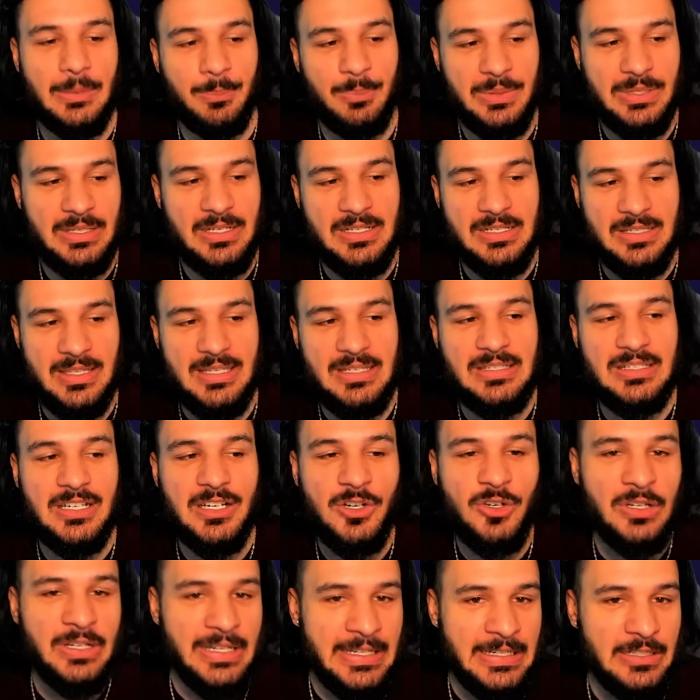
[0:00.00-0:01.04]
Because this
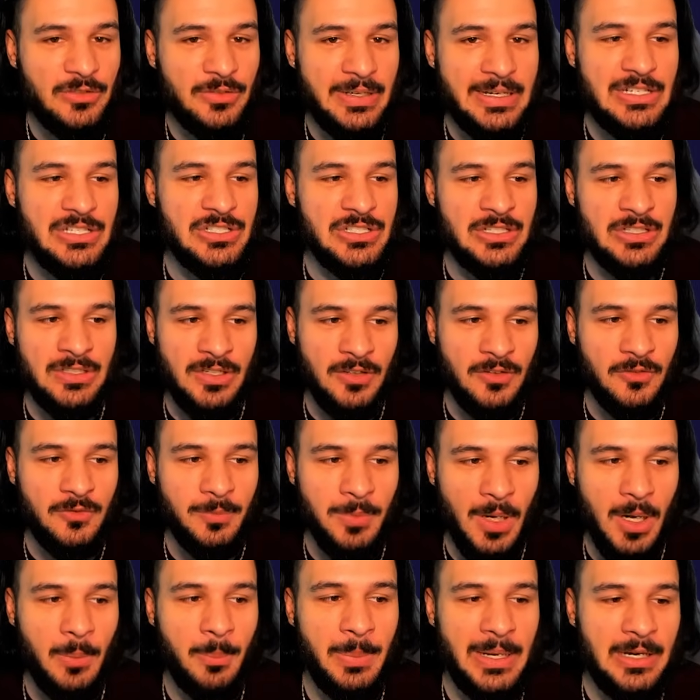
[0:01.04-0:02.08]
current iteration of
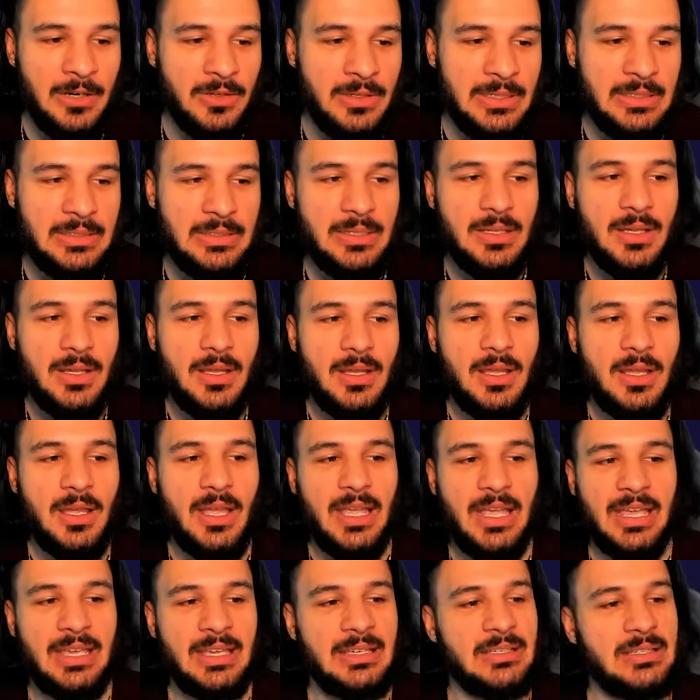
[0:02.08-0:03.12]
Barbarian
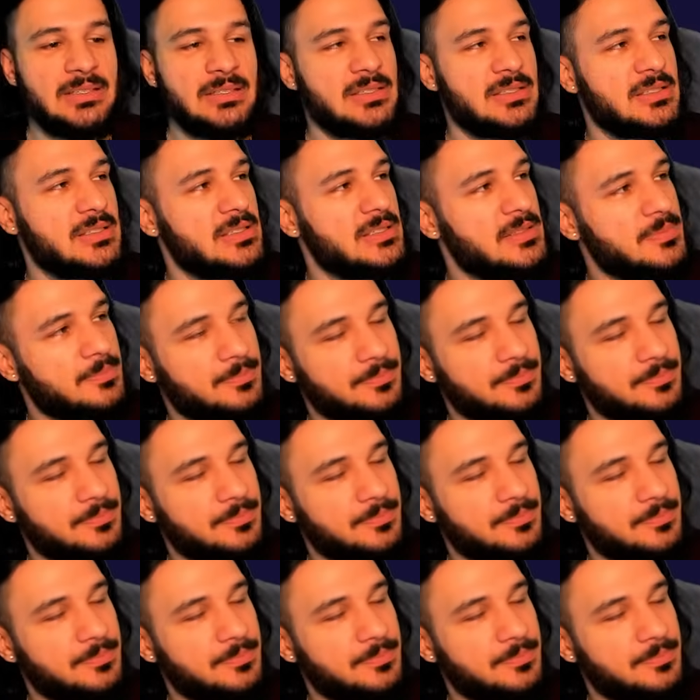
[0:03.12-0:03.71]
is